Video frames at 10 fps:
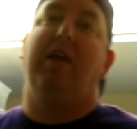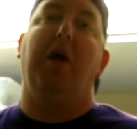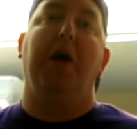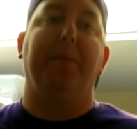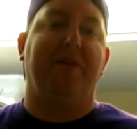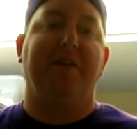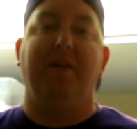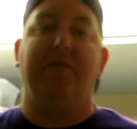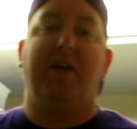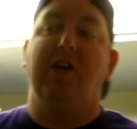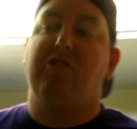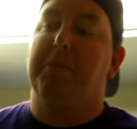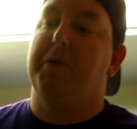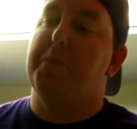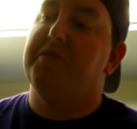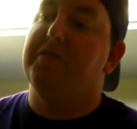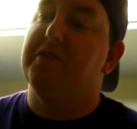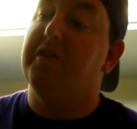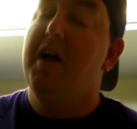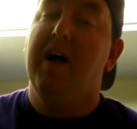now. It helps for identification purposes.